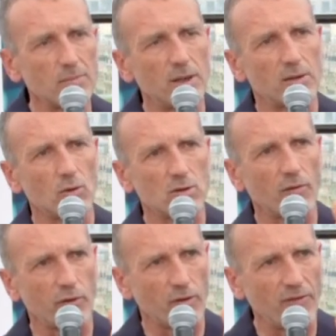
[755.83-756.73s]
but also
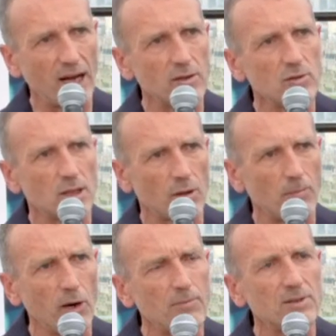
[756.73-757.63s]
for the values and the
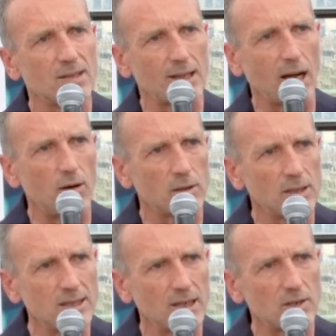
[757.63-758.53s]
purpose that our
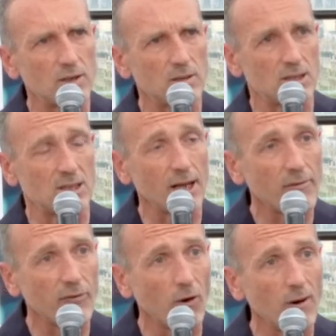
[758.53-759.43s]
organizations
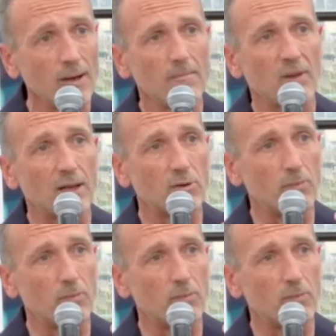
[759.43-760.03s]
stand for and the